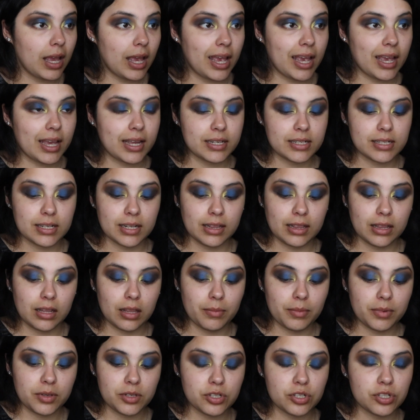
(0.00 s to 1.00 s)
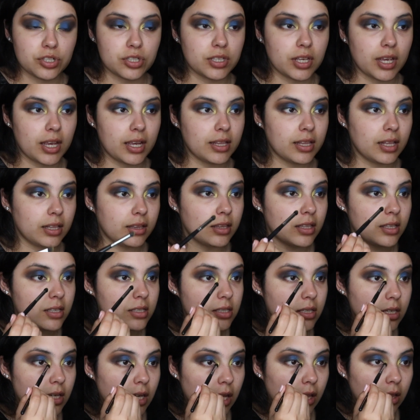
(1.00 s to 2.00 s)
And let me just say that
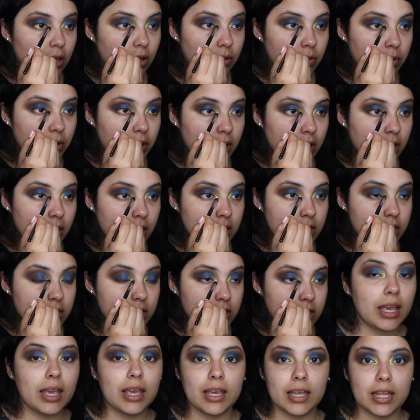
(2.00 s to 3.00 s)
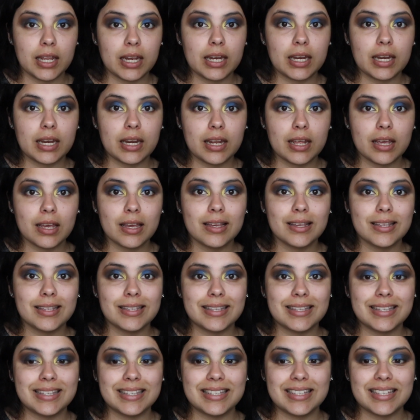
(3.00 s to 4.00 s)
this yellow is
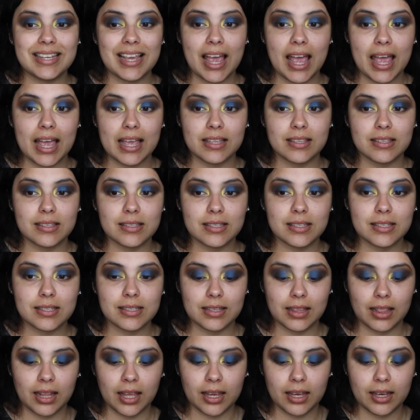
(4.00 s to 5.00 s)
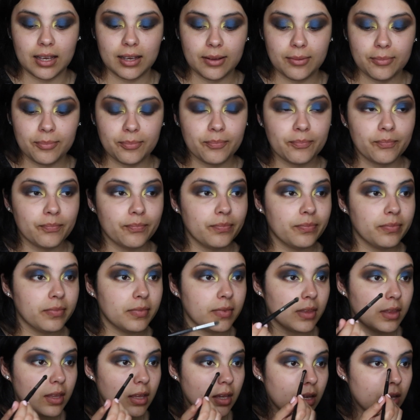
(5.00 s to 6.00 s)
intense. Like,
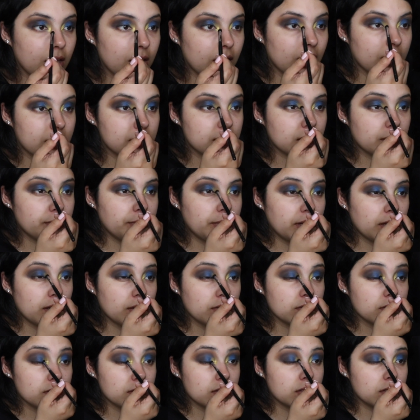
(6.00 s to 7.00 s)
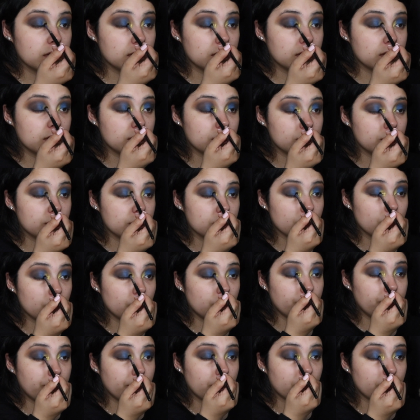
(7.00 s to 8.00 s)
it's coming out
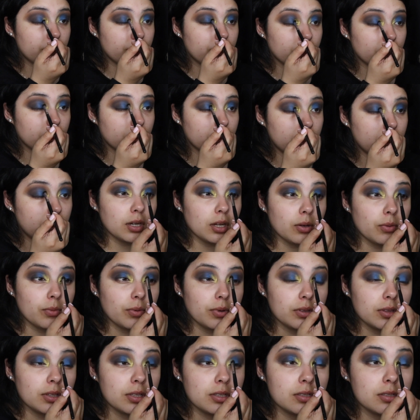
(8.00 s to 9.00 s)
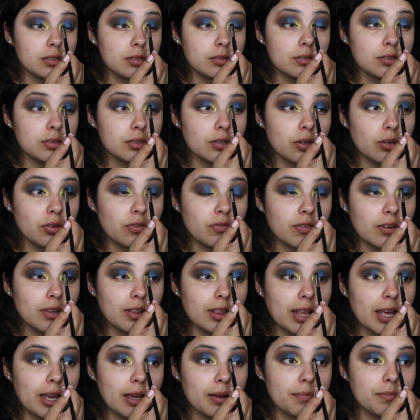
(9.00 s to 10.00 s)
so beautiful. And I want these two to
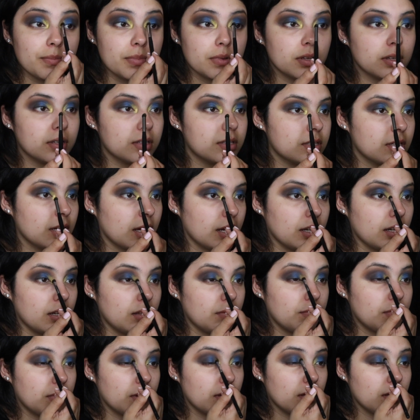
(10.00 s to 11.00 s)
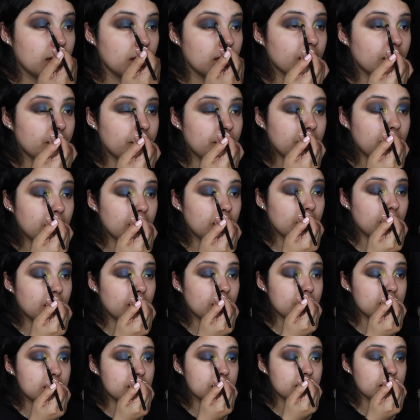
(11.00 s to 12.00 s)
overlap a tiny bit. I mean, it
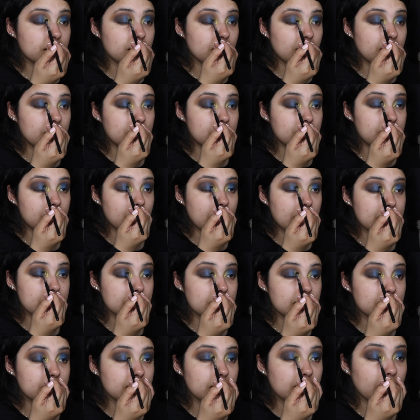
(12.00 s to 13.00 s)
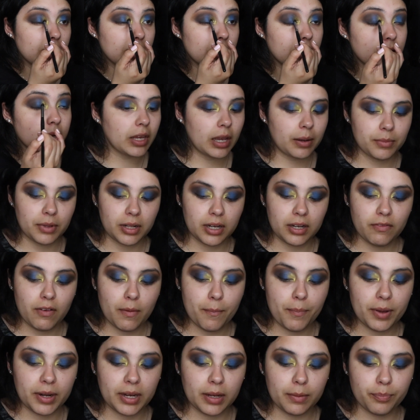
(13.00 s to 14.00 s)
is intense. Like, I'm not
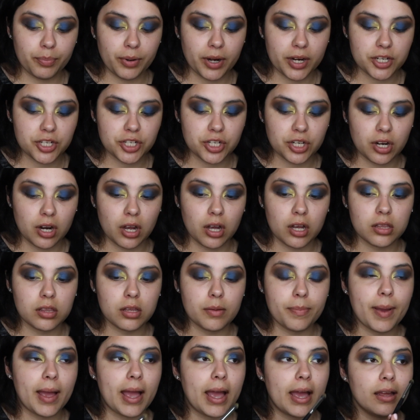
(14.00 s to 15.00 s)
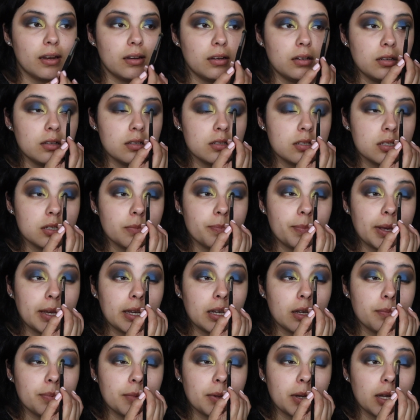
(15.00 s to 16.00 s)
even putting pressure on the pan to
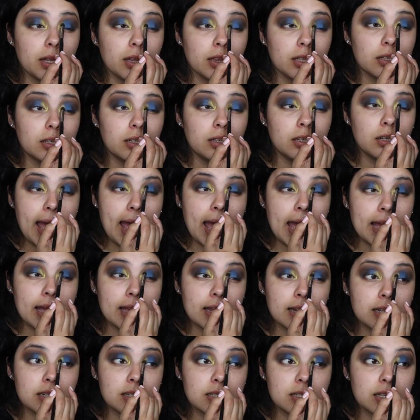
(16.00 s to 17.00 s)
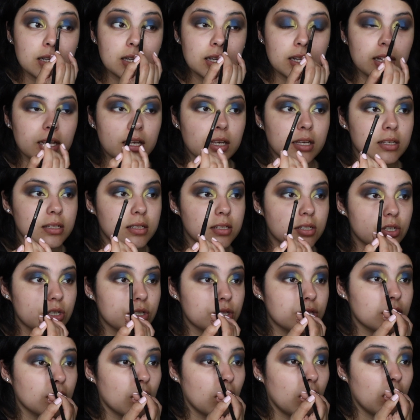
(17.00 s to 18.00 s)
pick up color, and it is
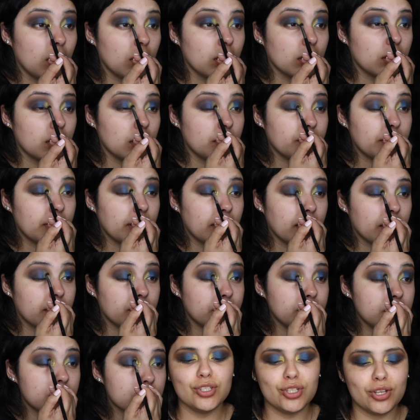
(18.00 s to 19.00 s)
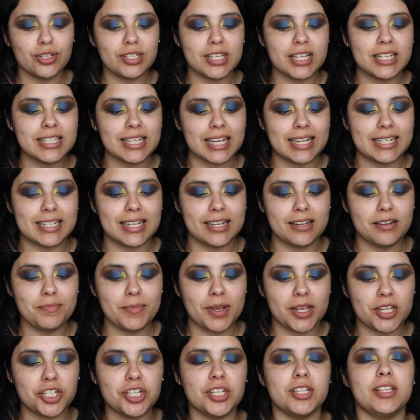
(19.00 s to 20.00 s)
just all coming out. So since I did
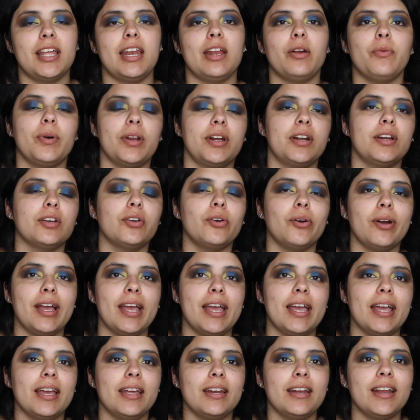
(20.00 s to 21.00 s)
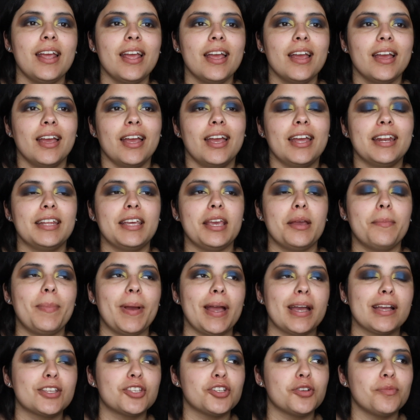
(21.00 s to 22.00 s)
mention that I wanted to go ahead and get
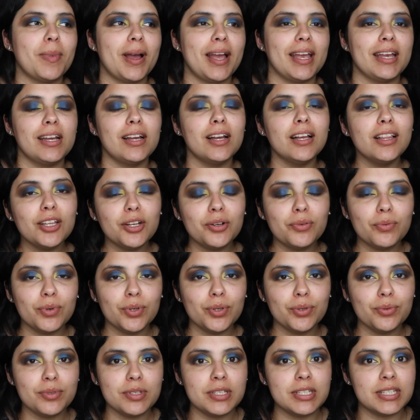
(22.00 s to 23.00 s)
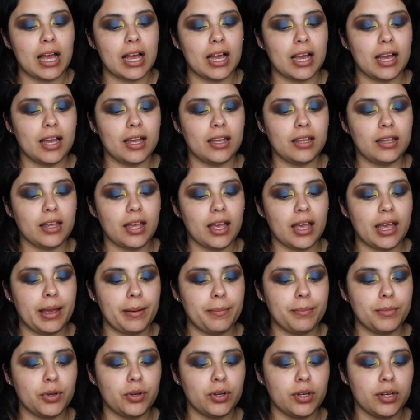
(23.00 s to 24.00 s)
back to my color roots, I
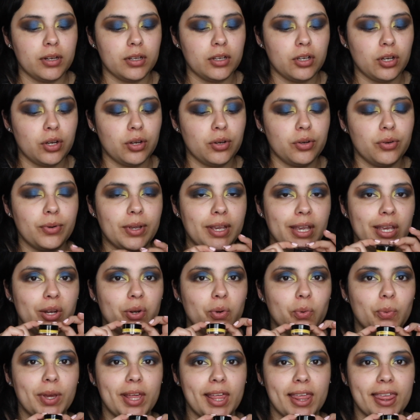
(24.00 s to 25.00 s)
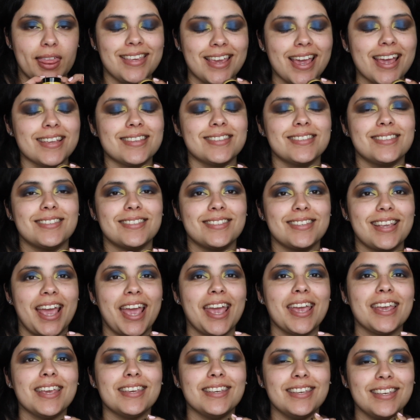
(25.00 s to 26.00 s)
am gonna go in with, yes,
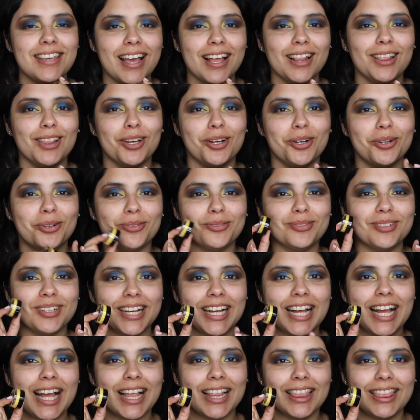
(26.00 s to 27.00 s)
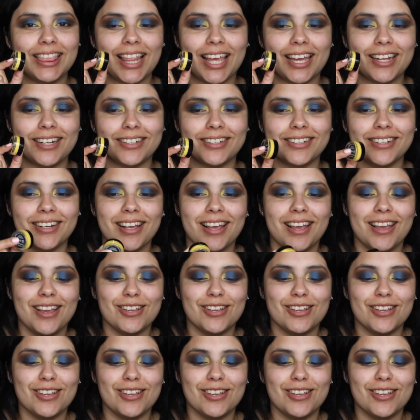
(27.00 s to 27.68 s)
a yellow liner.